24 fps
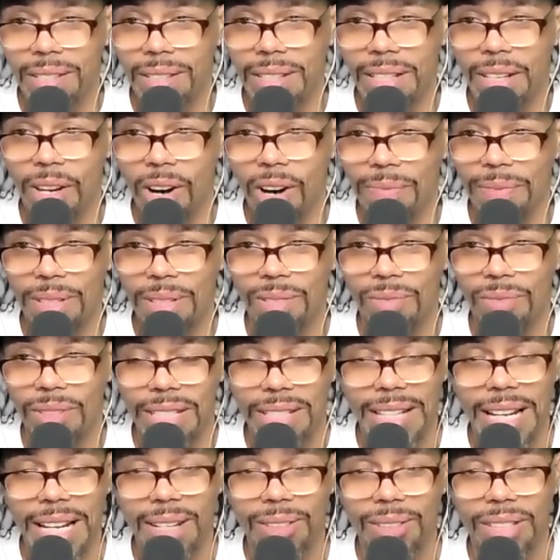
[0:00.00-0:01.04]
the office
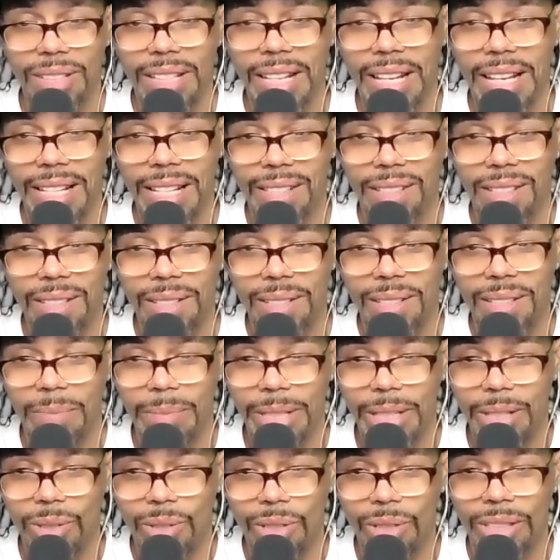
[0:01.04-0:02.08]
reached out today and she's
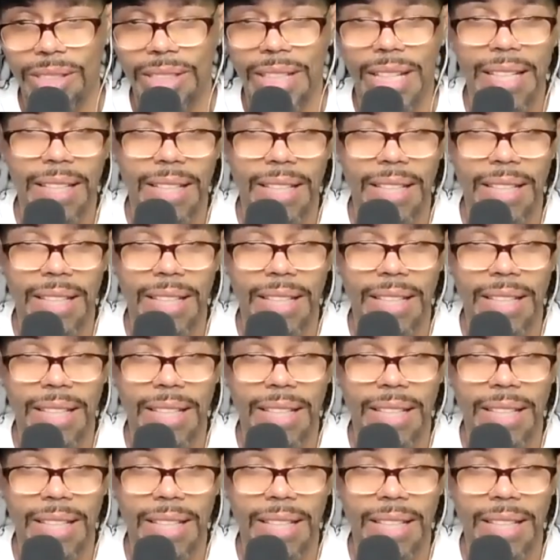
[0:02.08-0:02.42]
coming on.